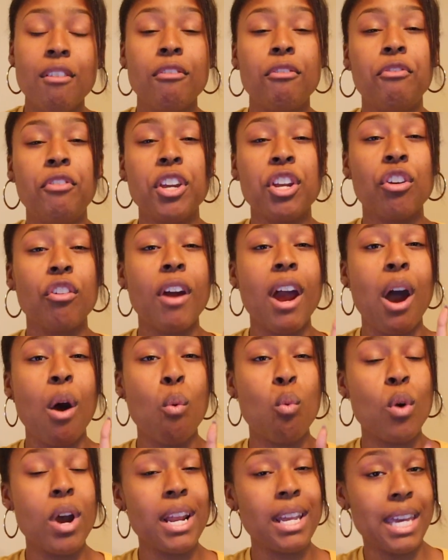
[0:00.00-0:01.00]
figure
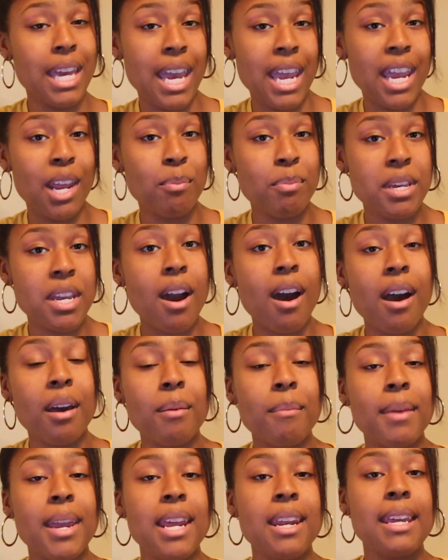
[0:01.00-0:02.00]
out what can be
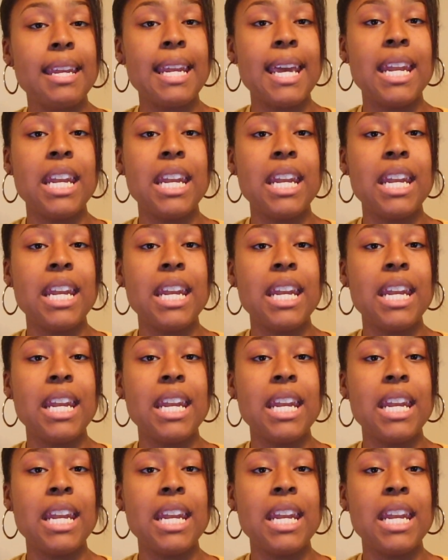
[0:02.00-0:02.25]
automated.